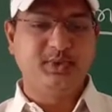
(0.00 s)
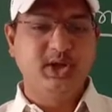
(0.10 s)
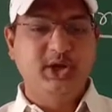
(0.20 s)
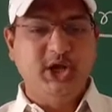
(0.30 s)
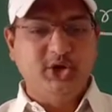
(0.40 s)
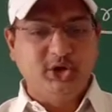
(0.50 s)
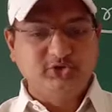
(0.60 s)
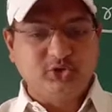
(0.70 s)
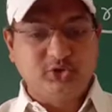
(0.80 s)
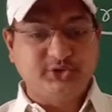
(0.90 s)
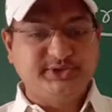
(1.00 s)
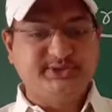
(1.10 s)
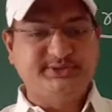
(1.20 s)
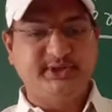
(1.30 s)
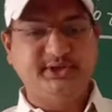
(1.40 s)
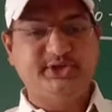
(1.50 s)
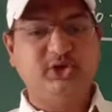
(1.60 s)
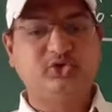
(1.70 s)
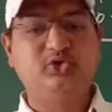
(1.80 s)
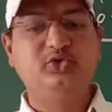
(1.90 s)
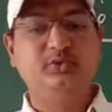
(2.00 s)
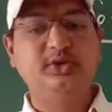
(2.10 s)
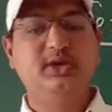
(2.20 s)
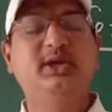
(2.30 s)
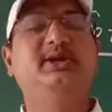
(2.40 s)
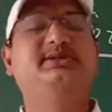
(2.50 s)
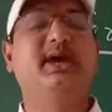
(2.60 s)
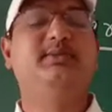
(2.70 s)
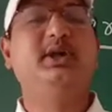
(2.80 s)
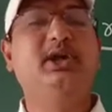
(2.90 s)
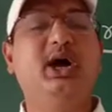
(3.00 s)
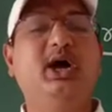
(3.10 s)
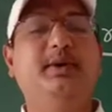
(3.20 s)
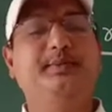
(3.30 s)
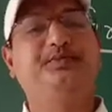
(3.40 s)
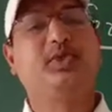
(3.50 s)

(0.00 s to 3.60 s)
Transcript: It also crosses Asia through Siberia,